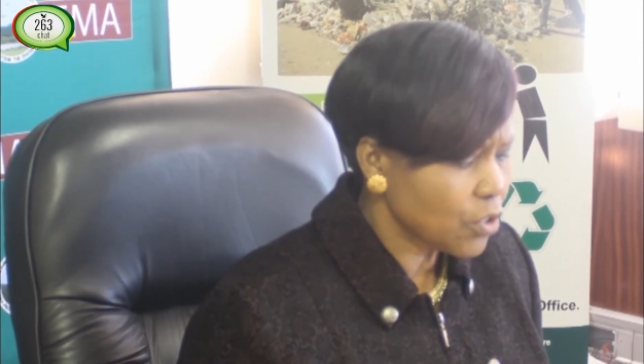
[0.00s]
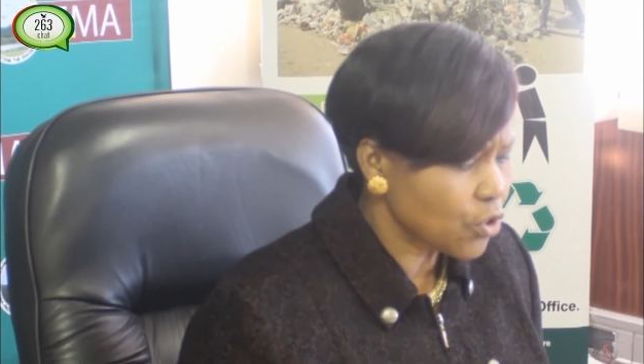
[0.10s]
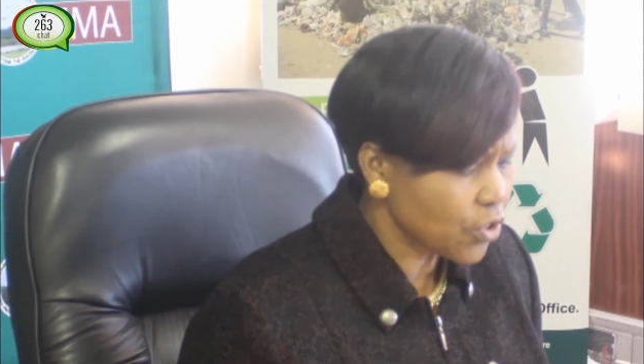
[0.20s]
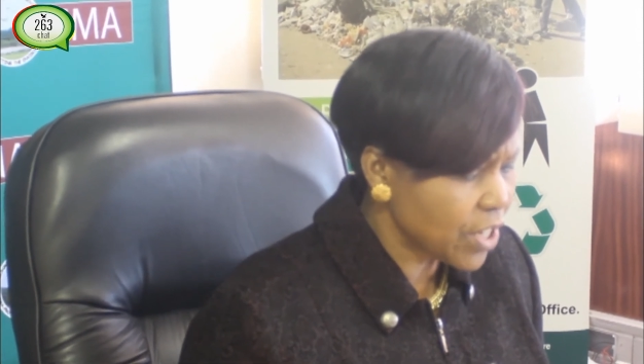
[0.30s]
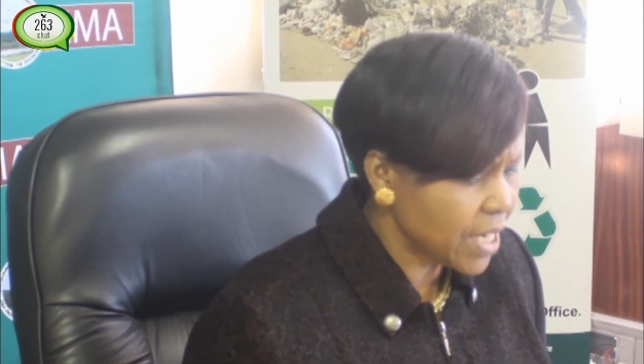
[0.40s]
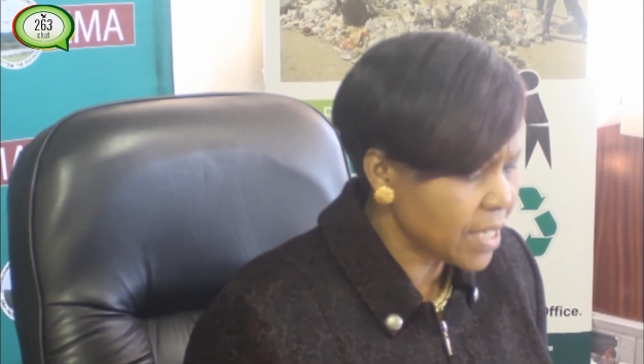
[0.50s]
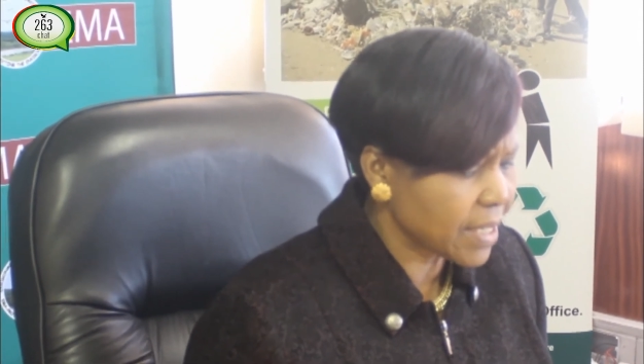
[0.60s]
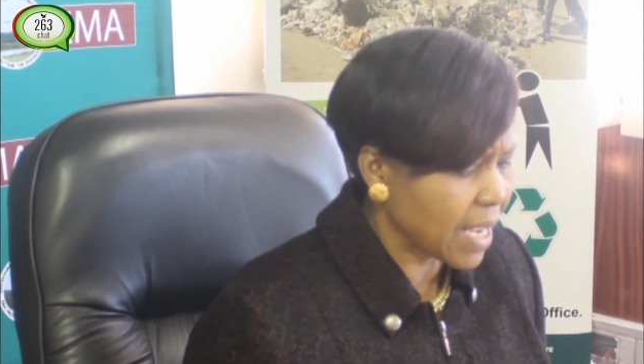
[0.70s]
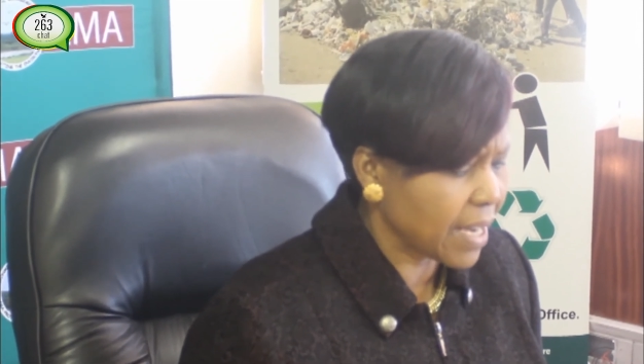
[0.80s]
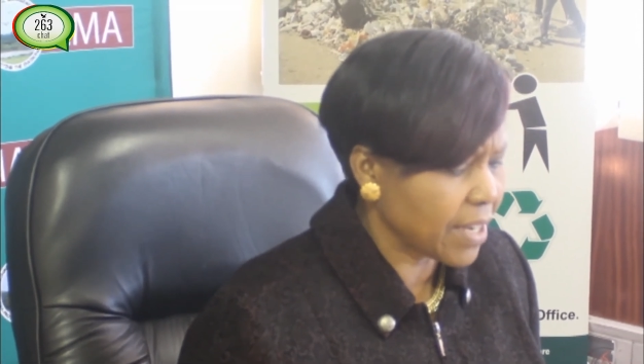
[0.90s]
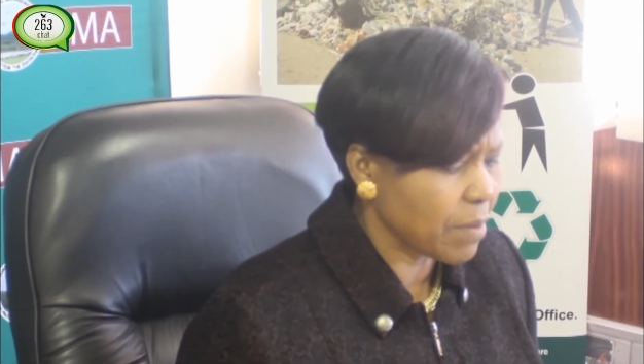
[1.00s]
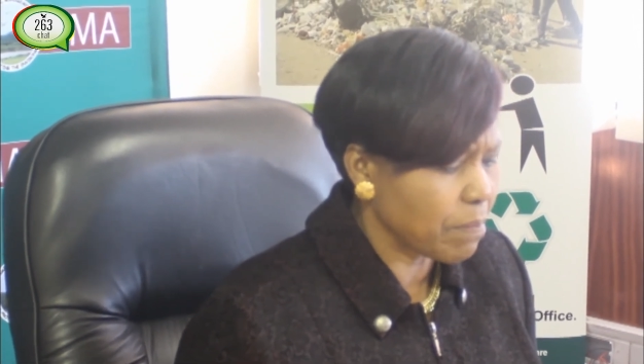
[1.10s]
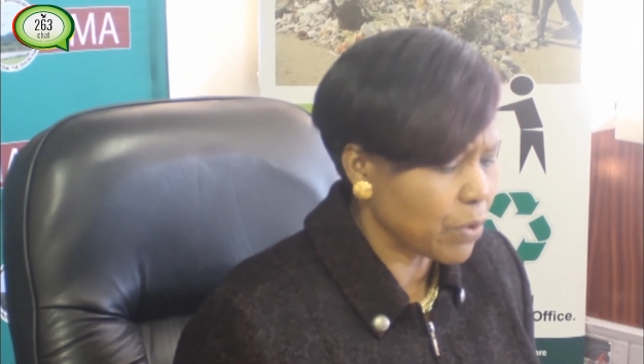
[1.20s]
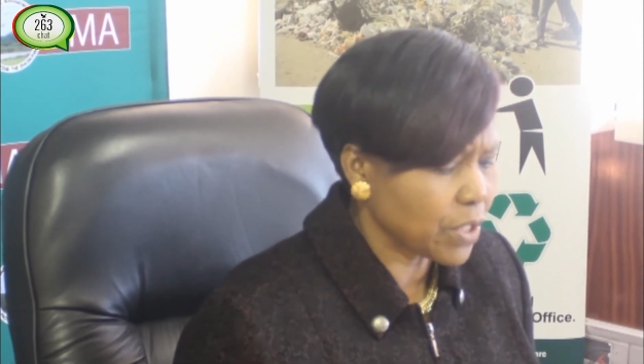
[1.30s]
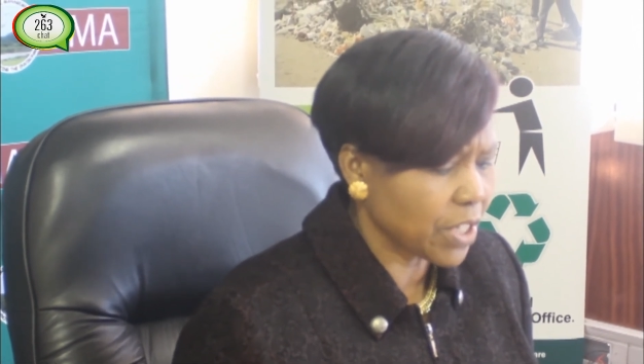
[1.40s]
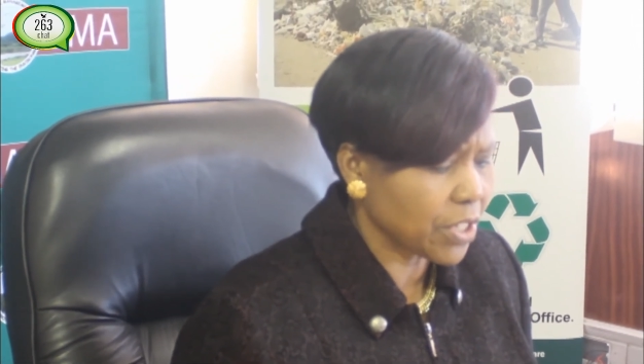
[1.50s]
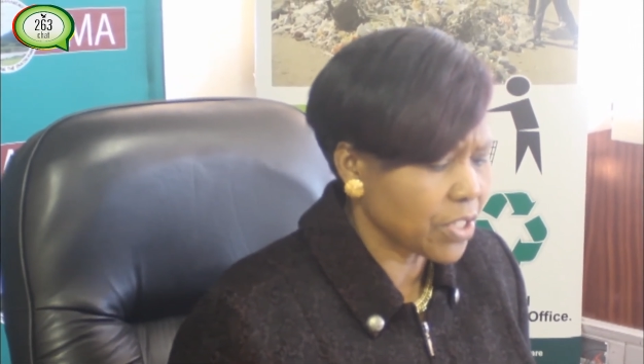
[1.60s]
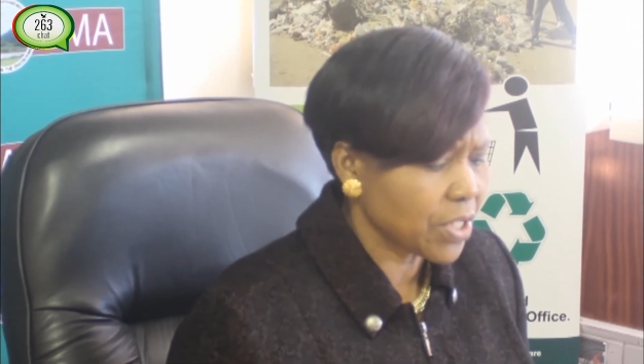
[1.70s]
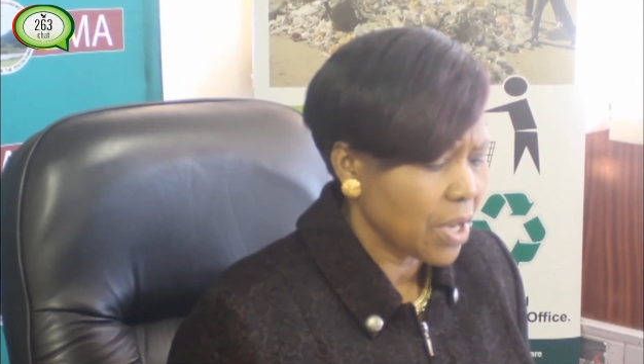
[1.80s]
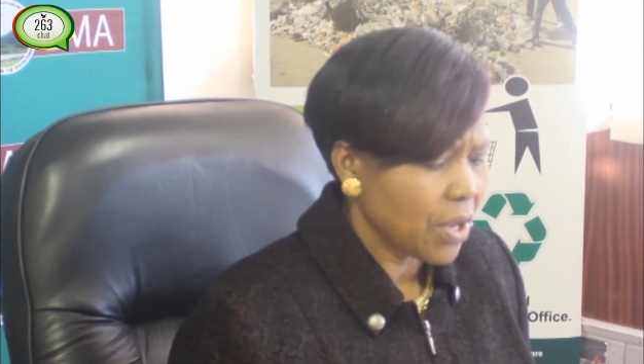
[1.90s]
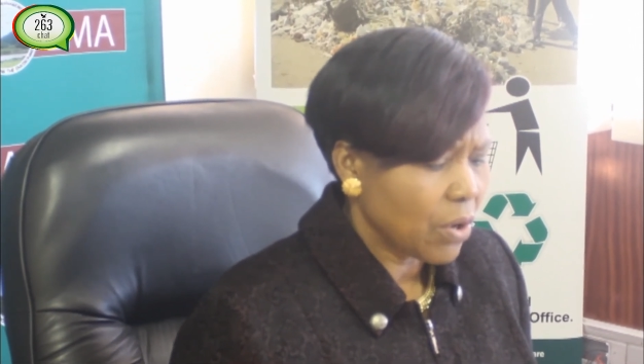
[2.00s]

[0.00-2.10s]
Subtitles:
Trees are an important